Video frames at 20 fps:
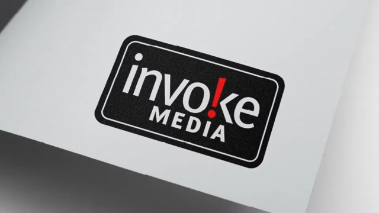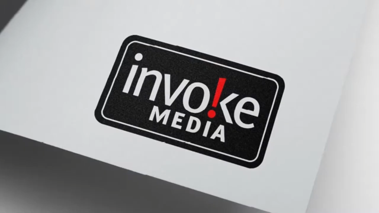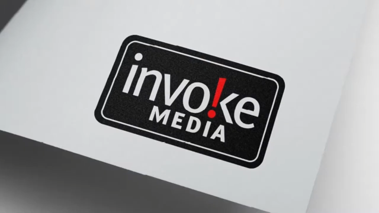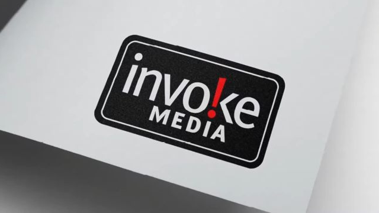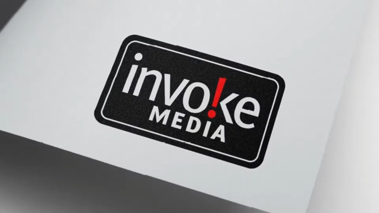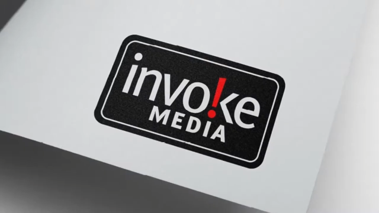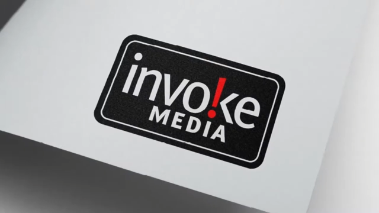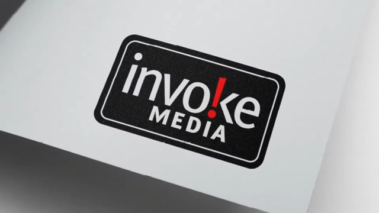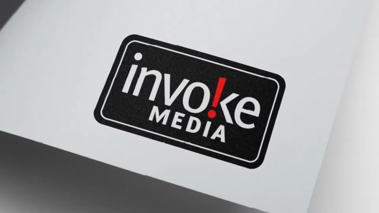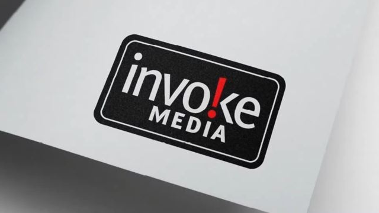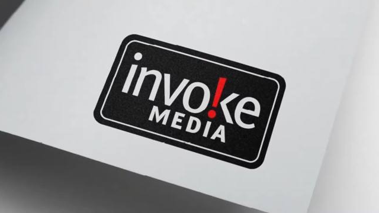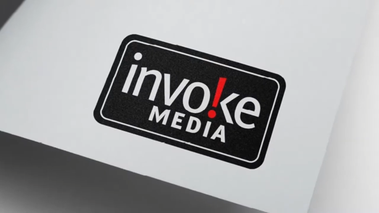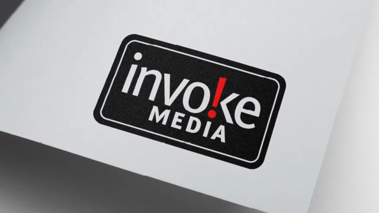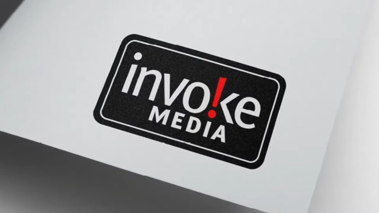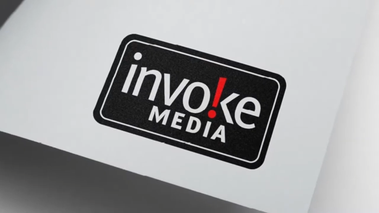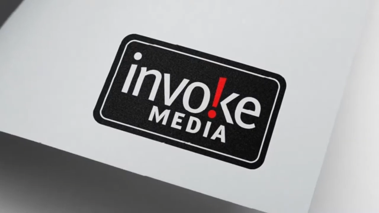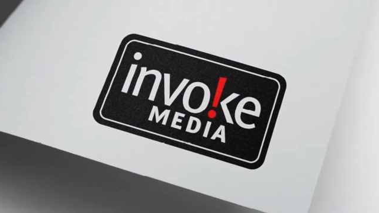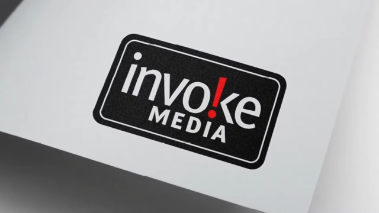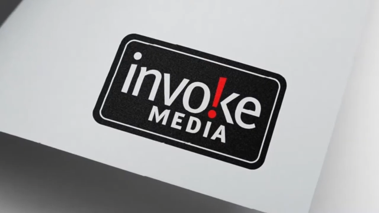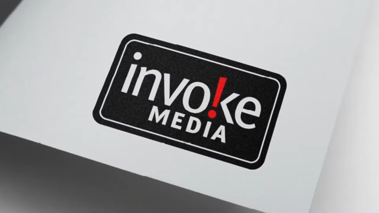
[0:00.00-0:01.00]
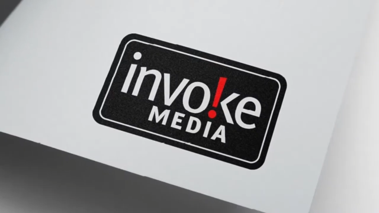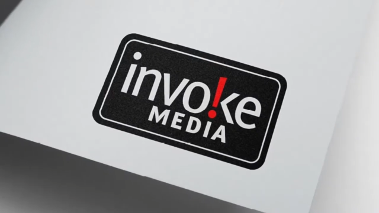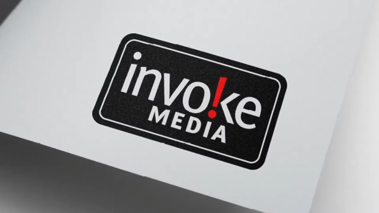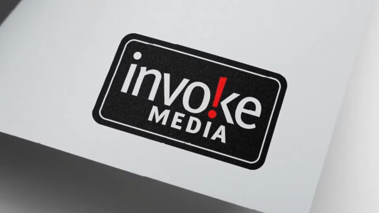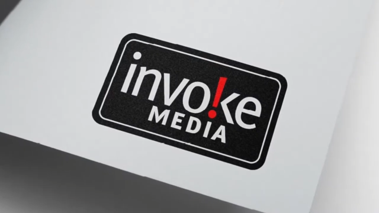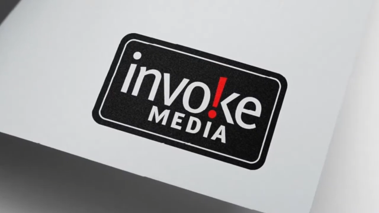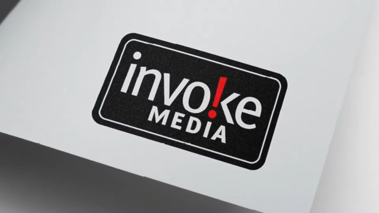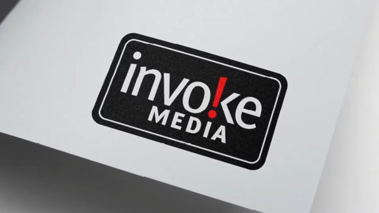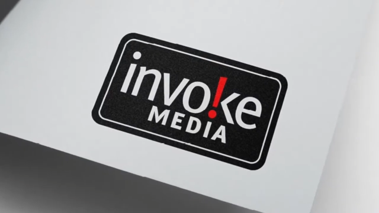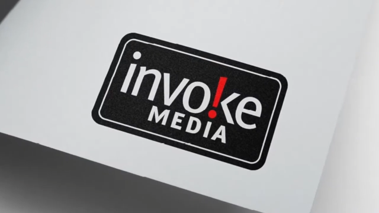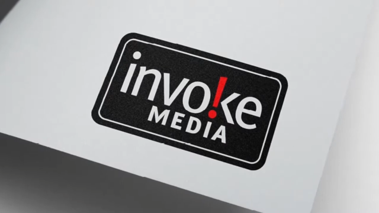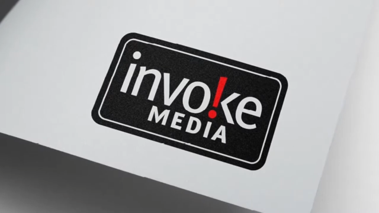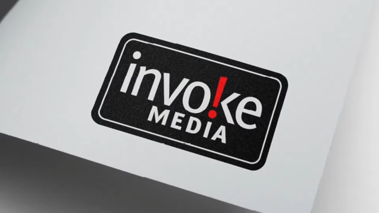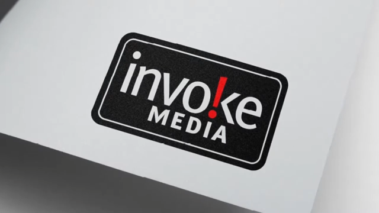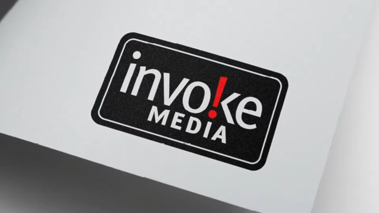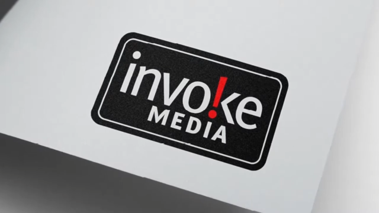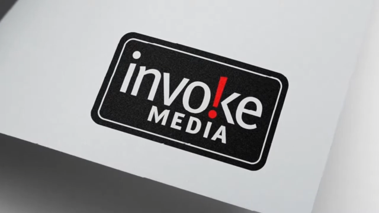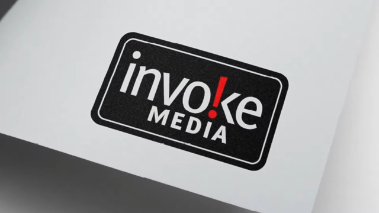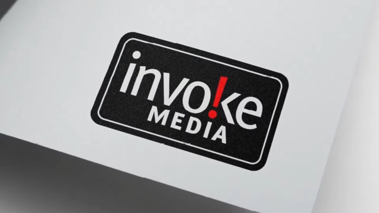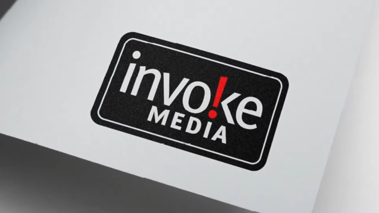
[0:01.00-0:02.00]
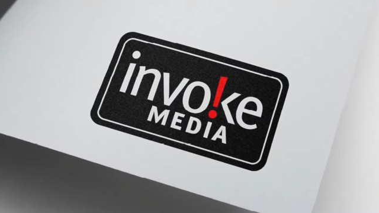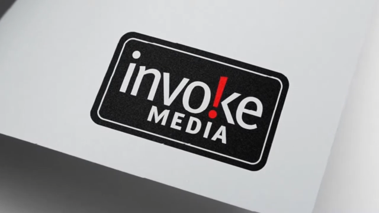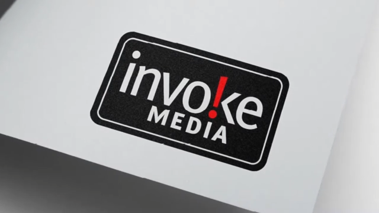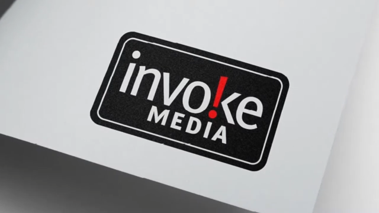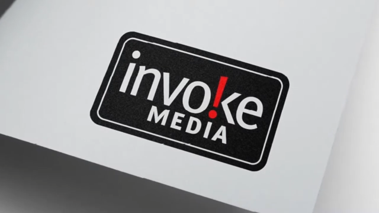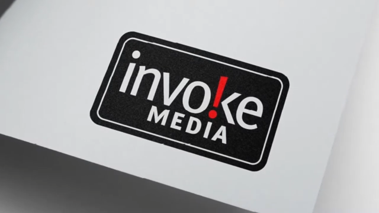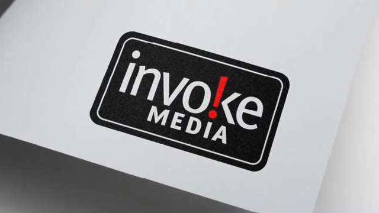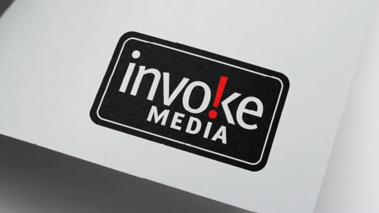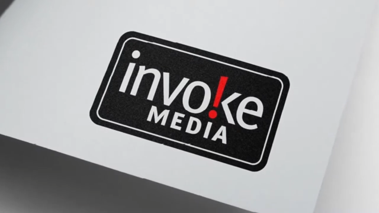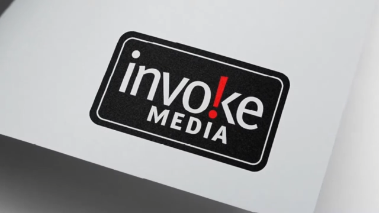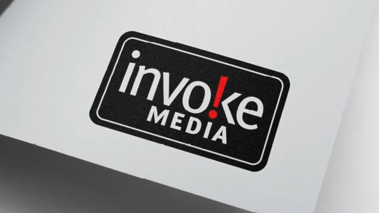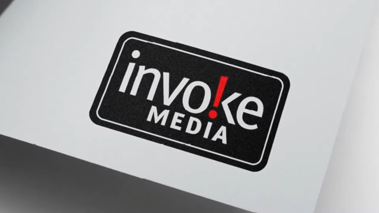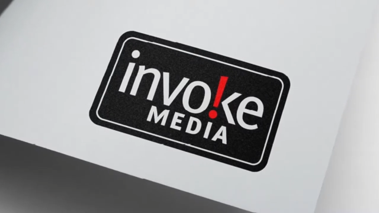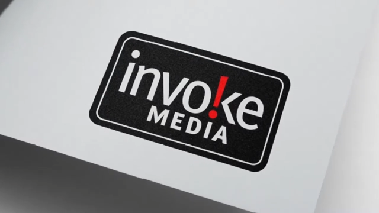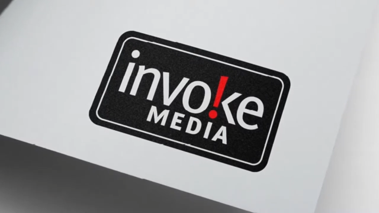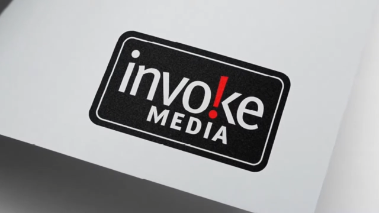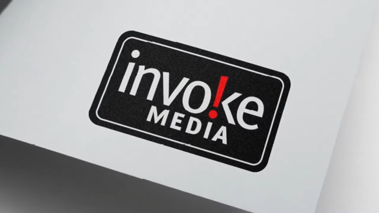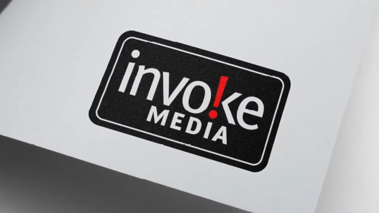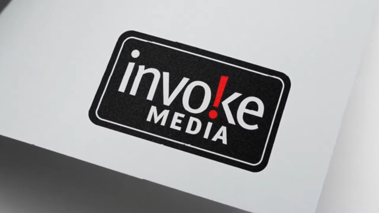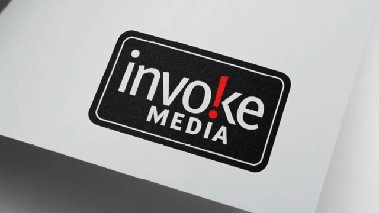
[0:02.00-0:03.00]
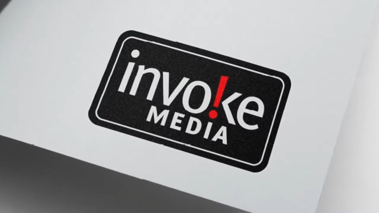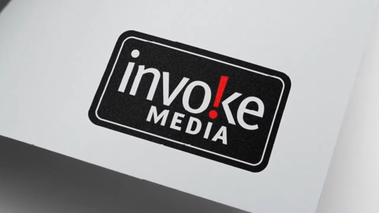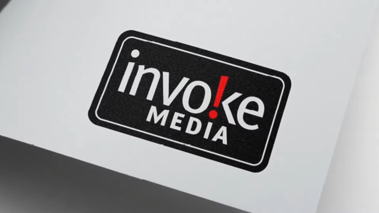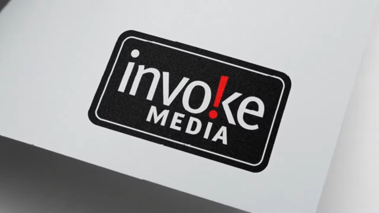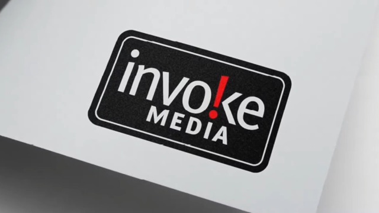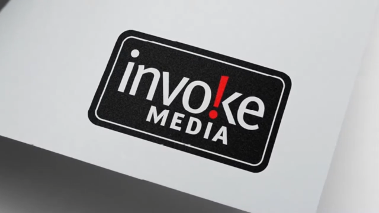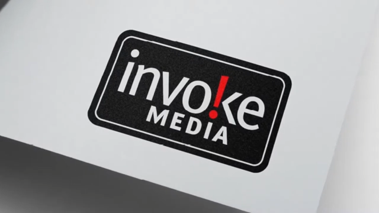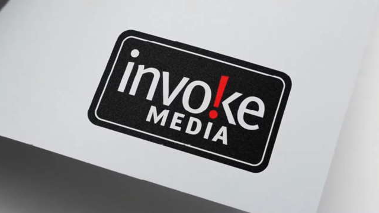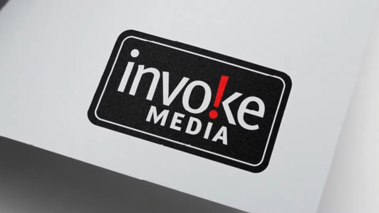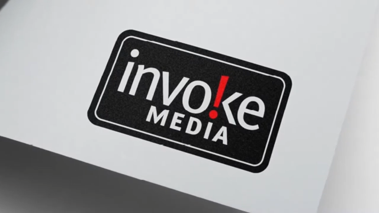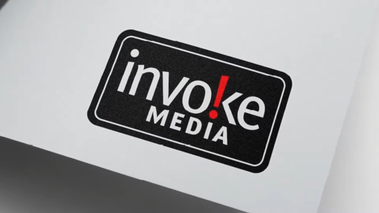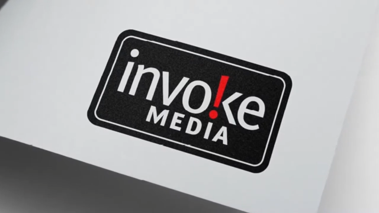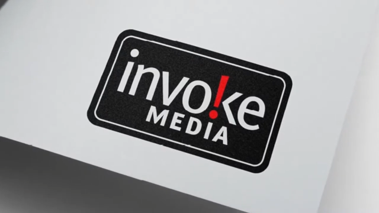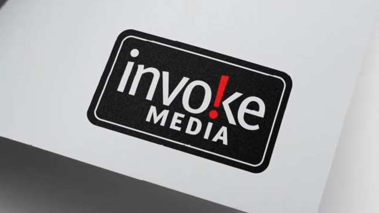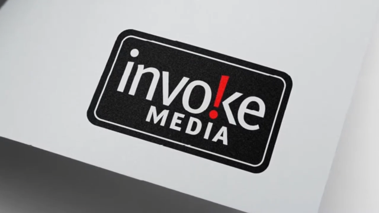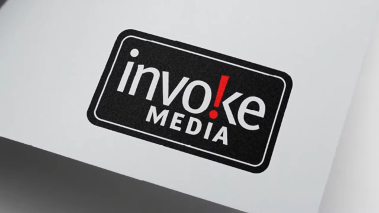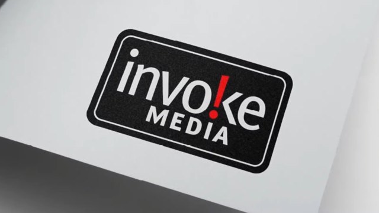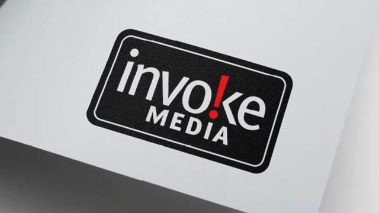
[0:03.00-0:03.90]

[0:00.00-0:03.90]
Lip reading: Nobody's mouth can be seen.